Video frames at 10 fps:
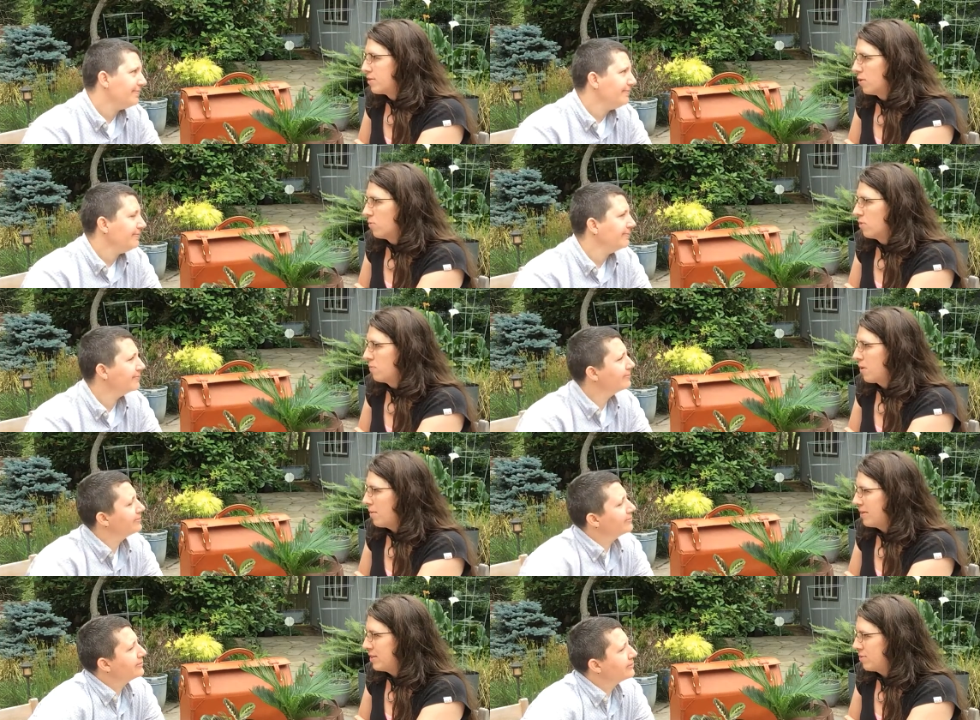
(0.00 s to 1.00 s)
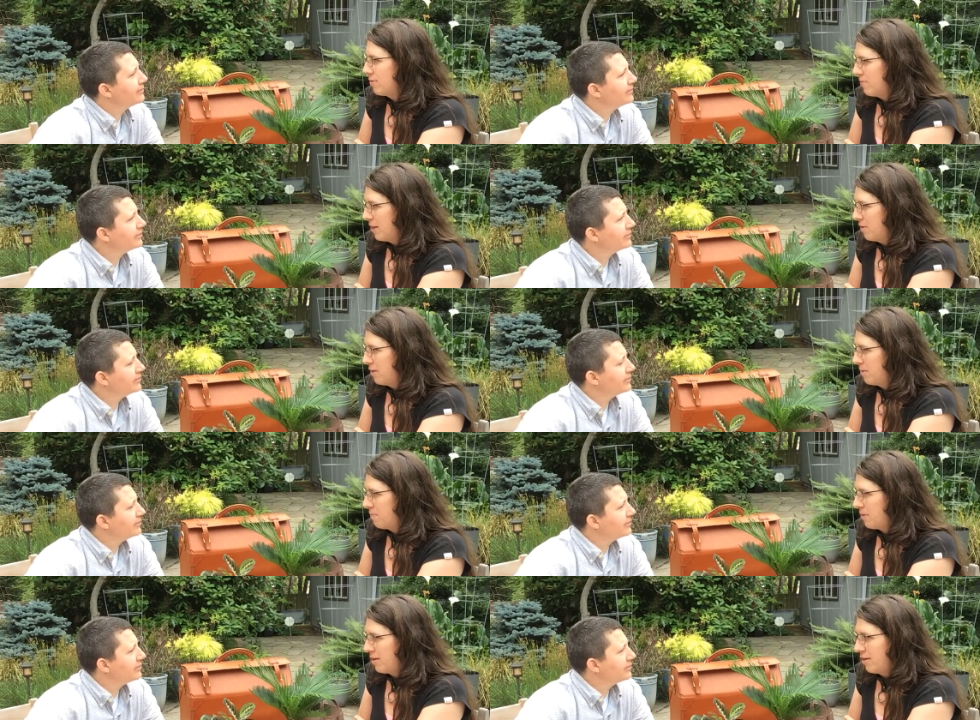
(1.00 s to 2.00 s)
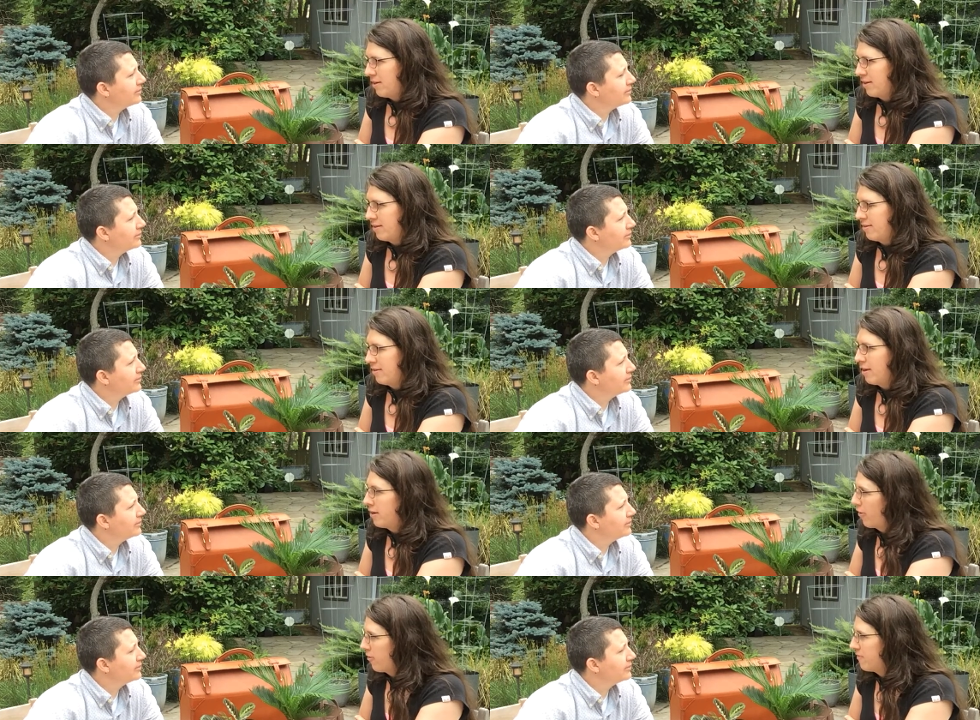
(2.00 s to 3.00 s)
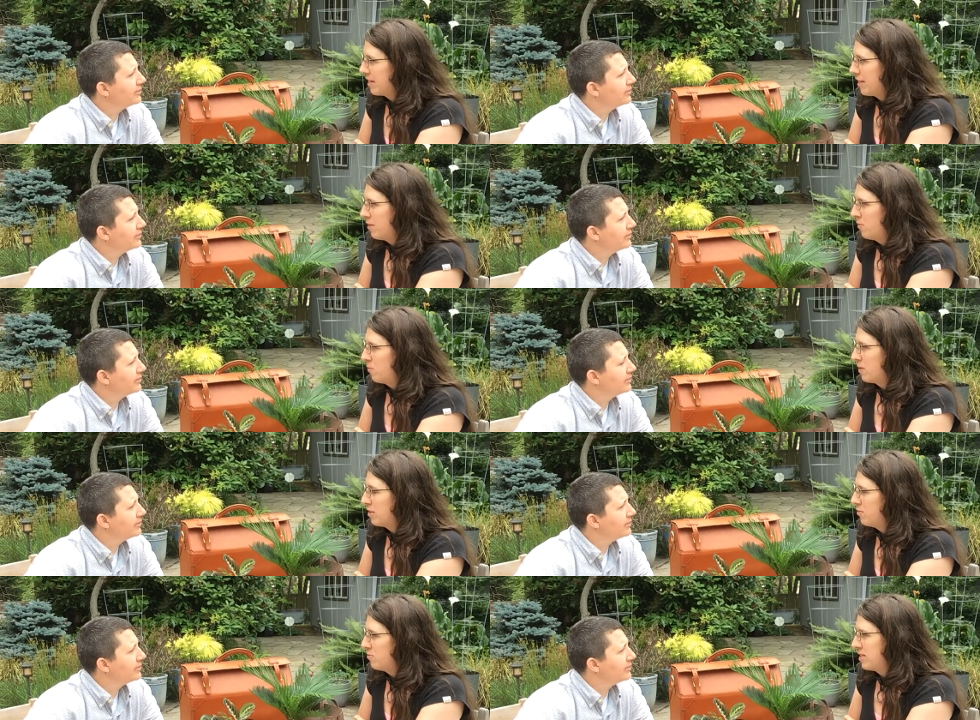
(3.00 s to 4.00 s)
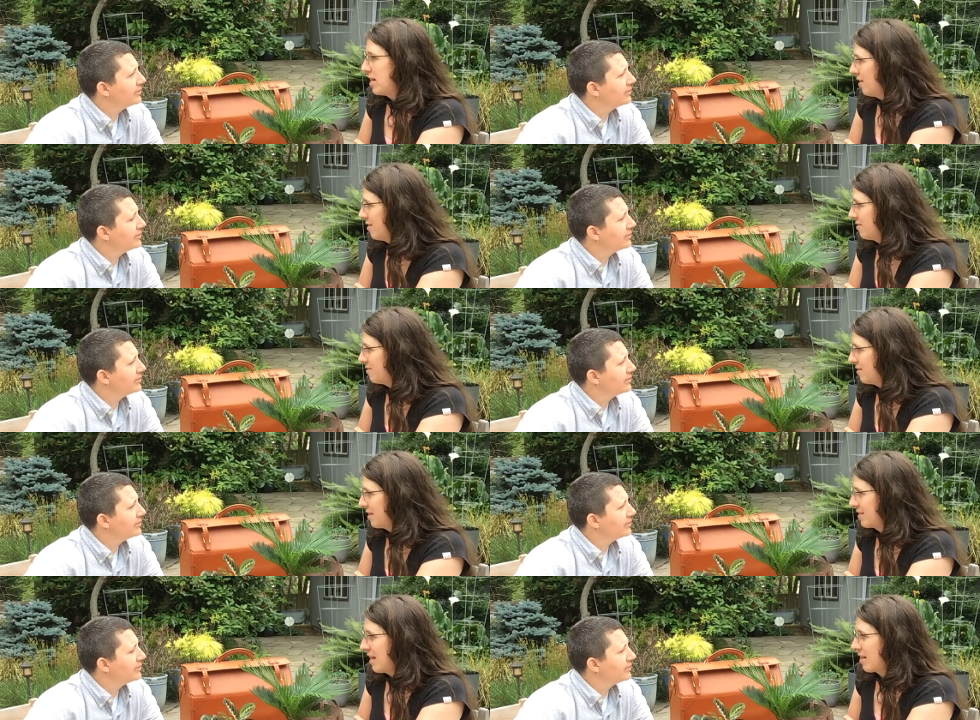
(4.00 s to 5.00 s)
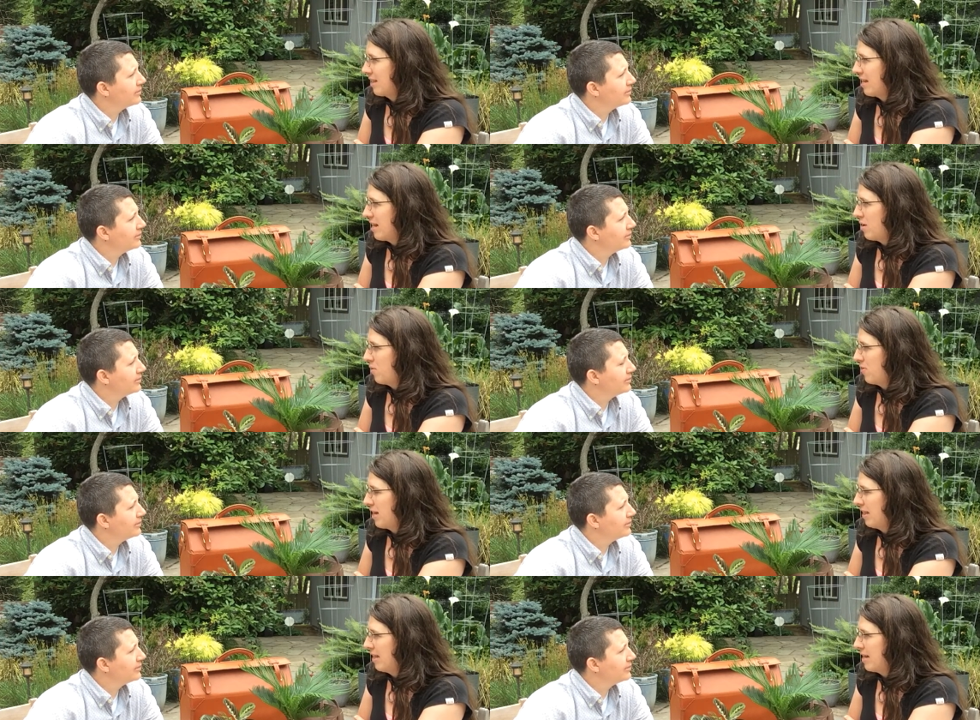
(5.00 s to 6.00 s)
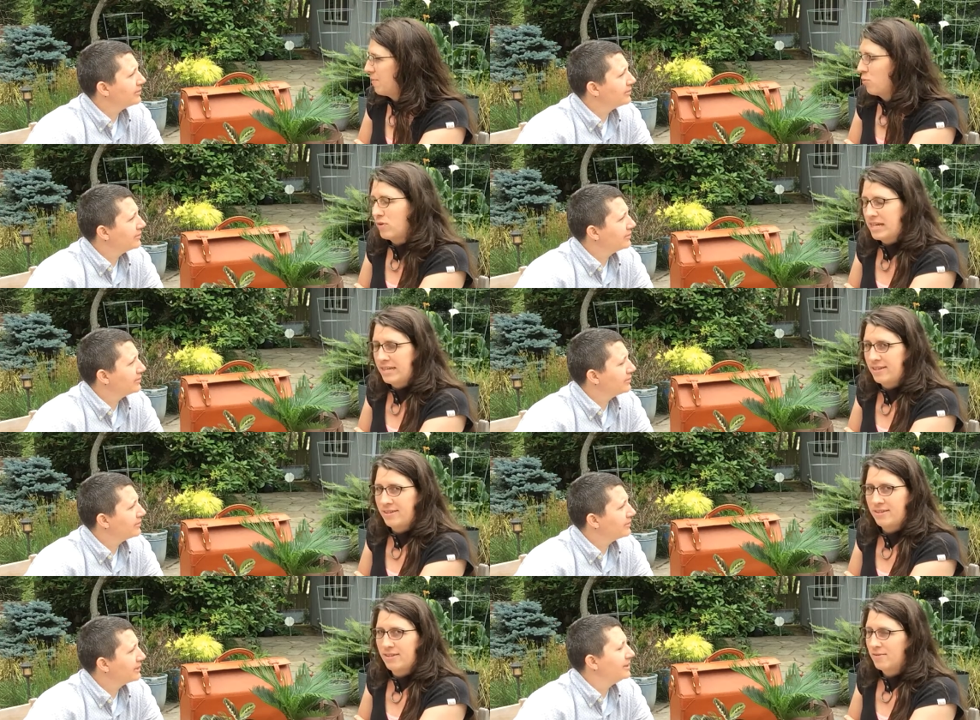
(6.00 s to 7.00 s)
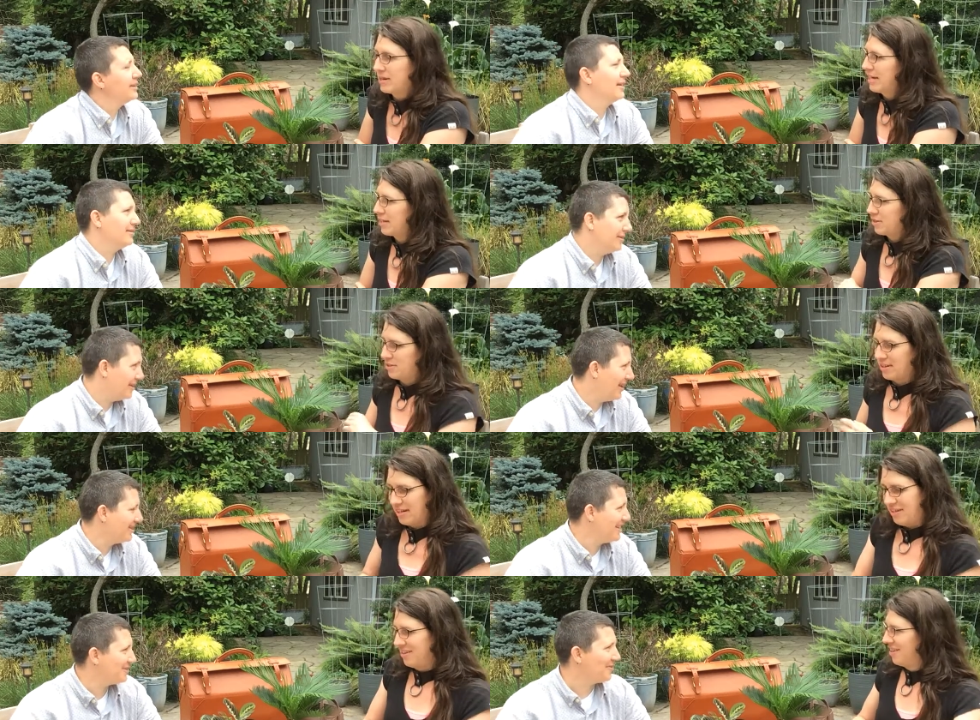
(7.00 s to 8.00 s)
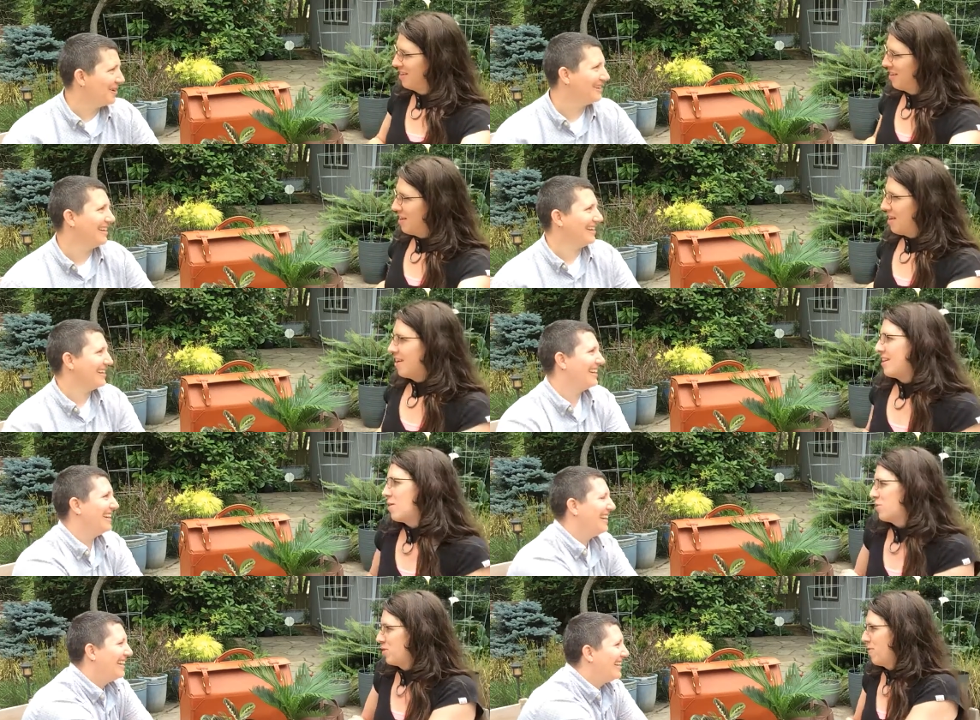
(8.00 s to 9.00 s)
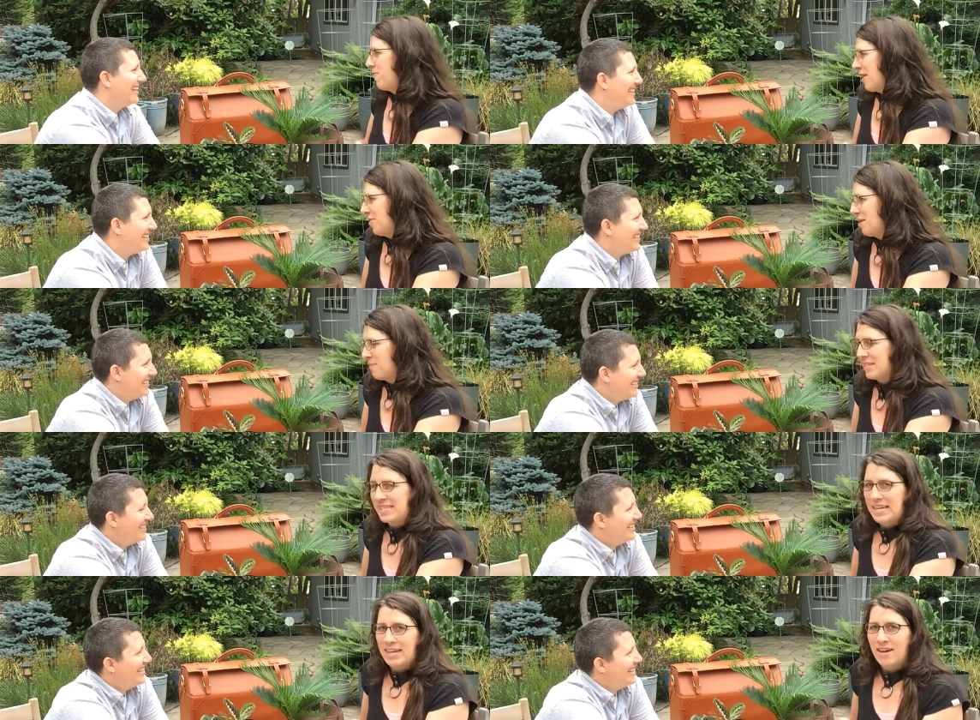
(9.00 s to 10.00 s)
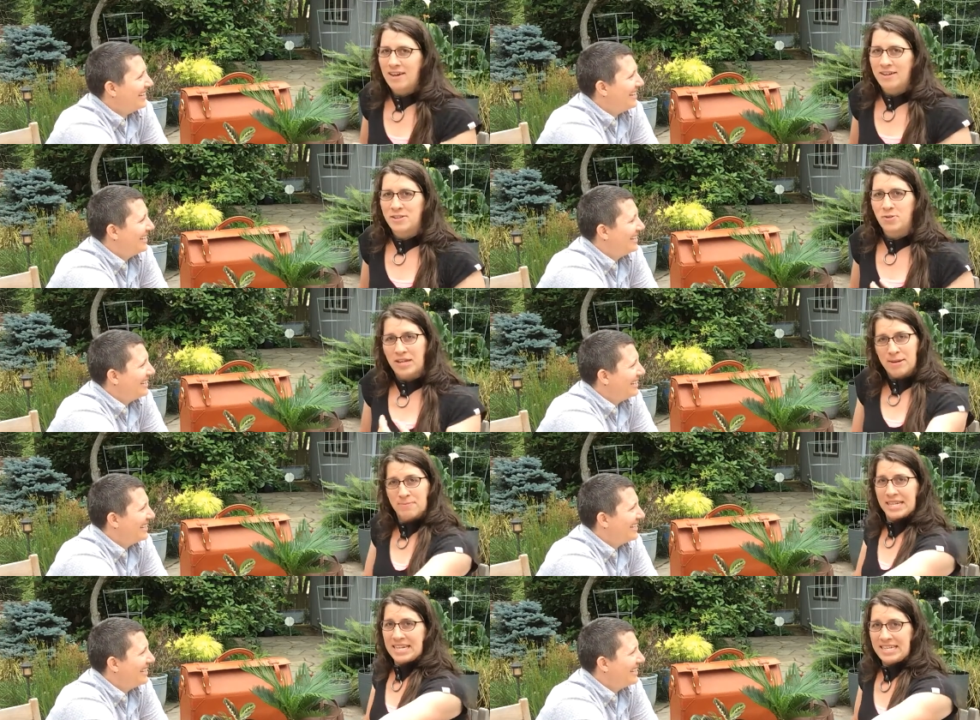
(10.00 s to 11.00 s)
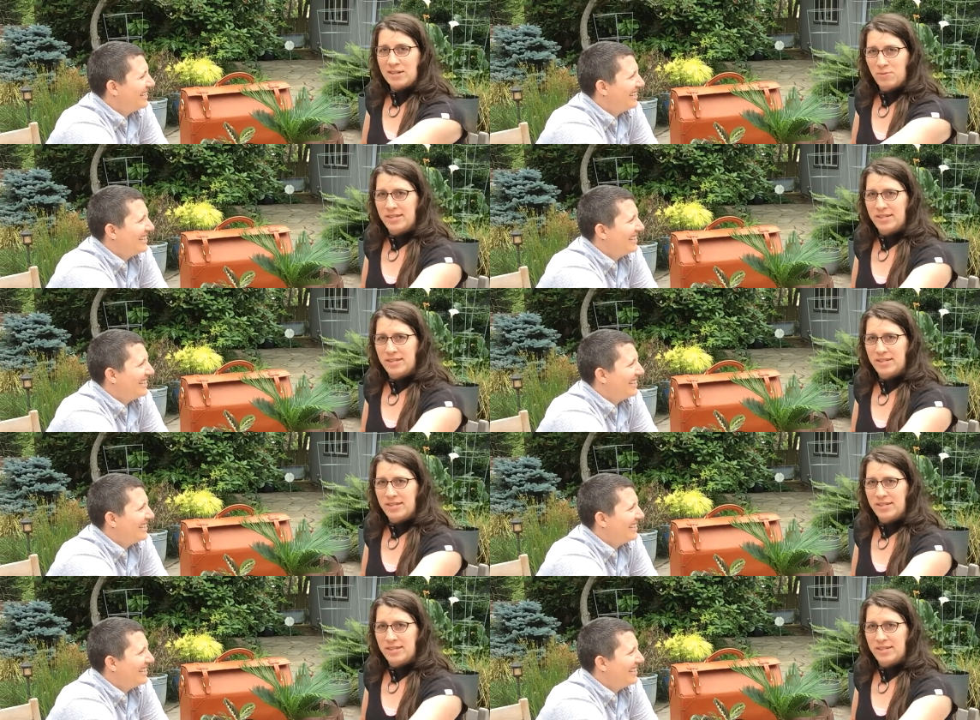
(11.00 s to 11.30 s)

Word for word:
Speaker 1: so we'll probably do a follow-up on another video where you tell us exactly how that layup went, right? Because you're that gonna. That sounds fun. Yeah. Yeah, we'll do a follow-up and say, yeah. uh, so Kim's idea